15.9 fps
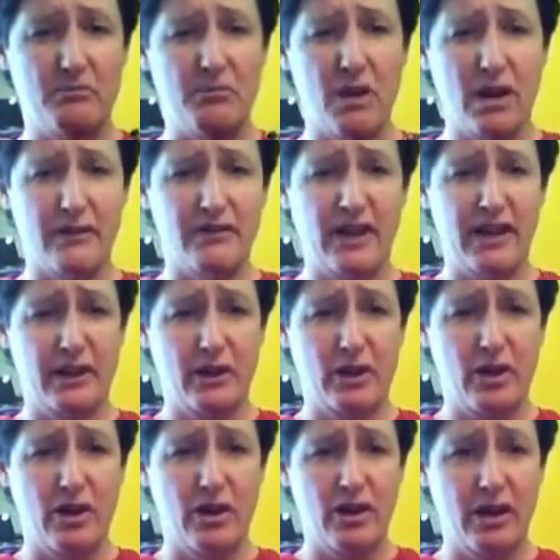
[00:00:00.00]
modified at
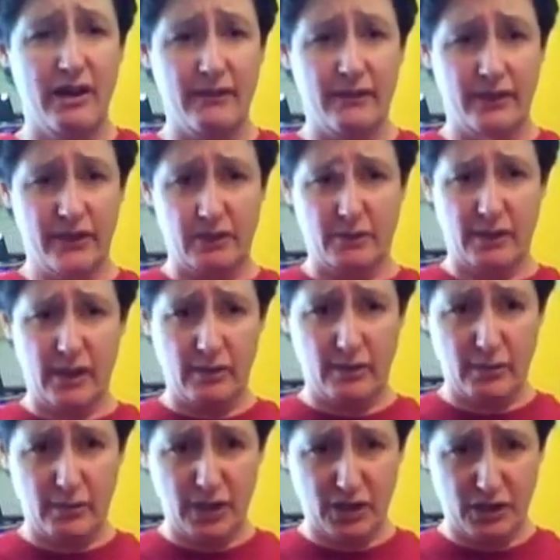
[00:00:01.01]
all. With
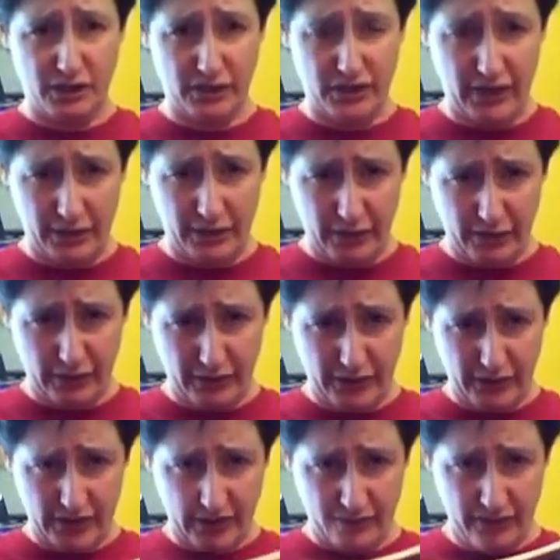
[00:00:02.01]
the original tuner
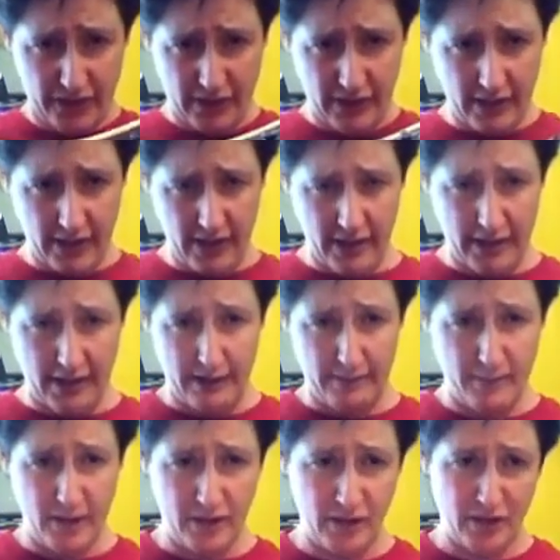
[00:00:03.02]
and stuff on it.
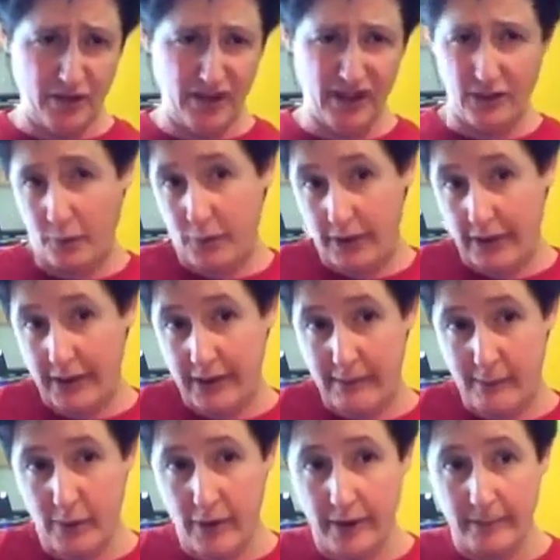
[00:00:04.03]
Tuner doesn't work
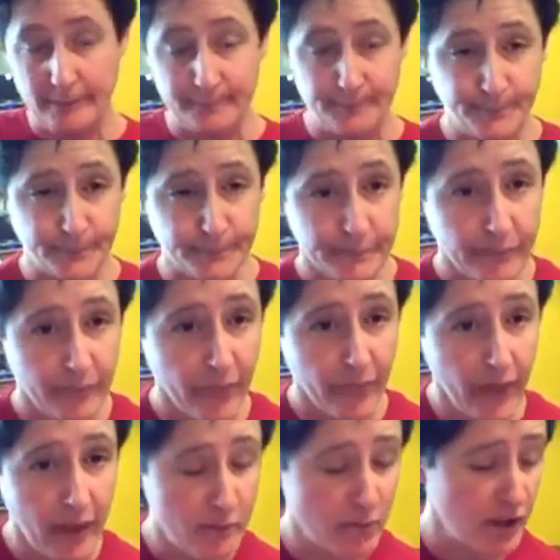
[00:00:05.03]
anymore.
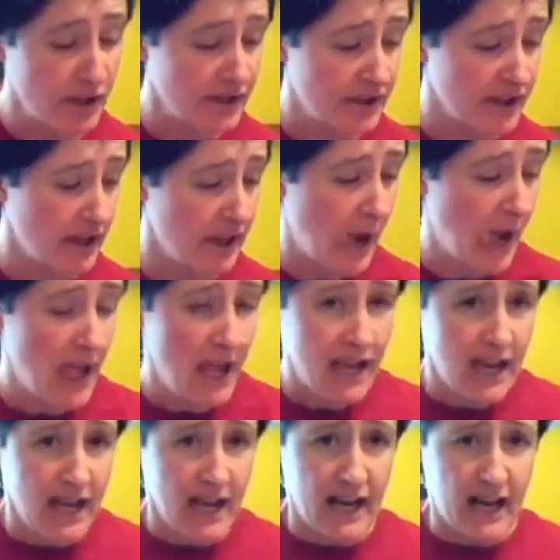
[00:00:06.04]
But
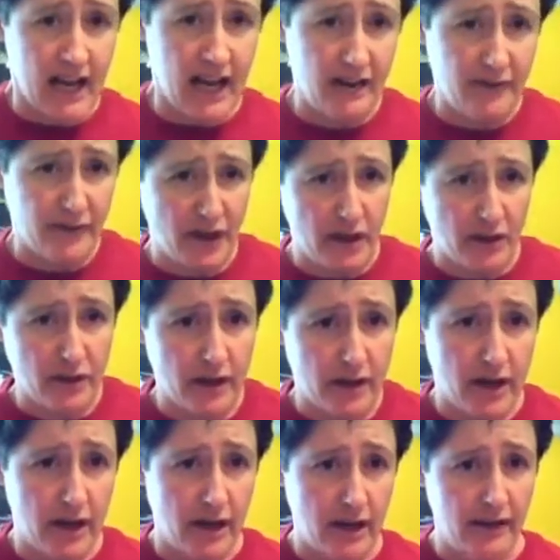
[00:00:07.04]
I have another
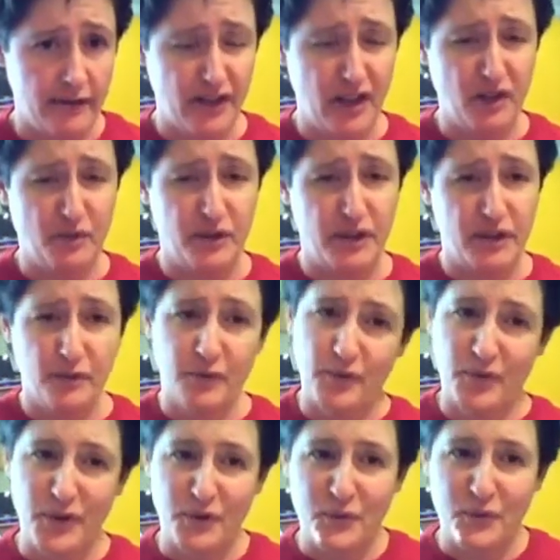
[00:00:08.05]
one
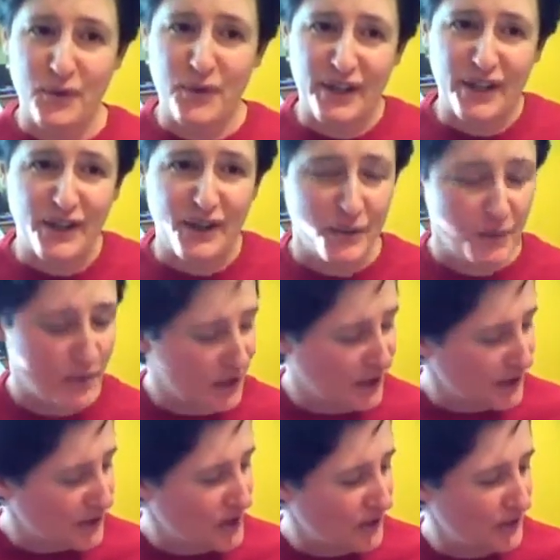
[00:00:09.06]
with a
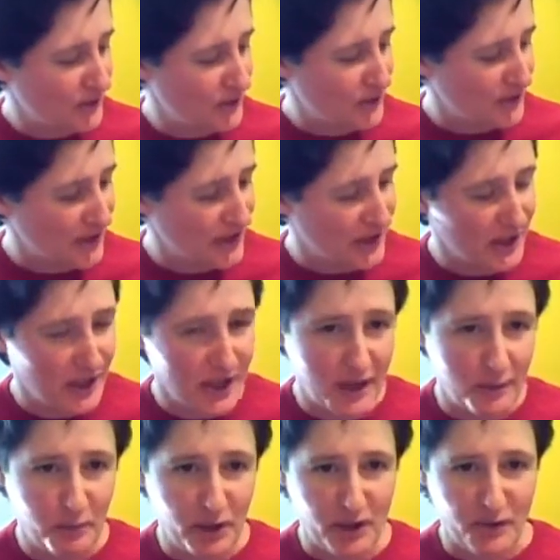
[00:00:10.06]
working tuner that I
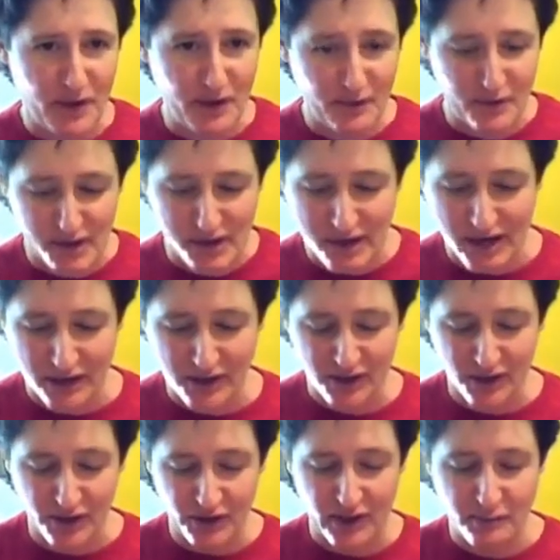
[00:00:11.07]
play when I want to
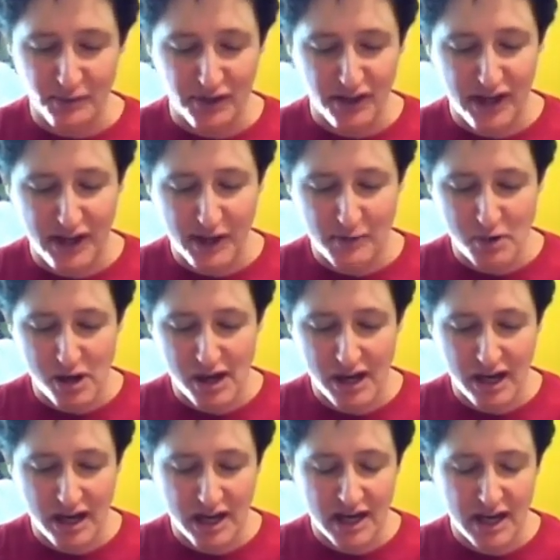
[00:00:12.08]
actually hook it up to the amp.
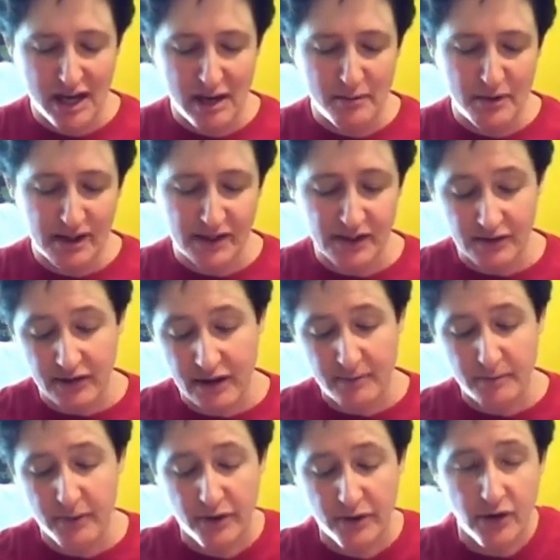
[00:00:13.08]
But this is a
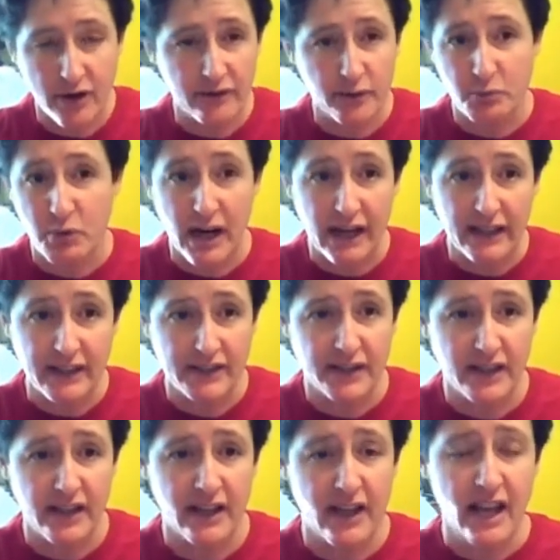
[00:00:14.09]
great guitar for
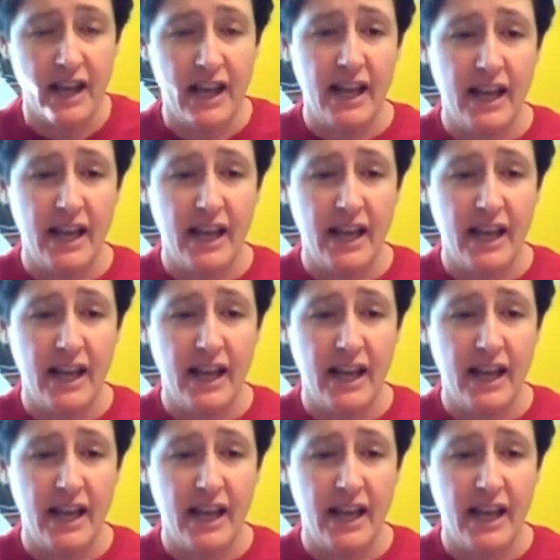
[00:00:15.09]
practicing.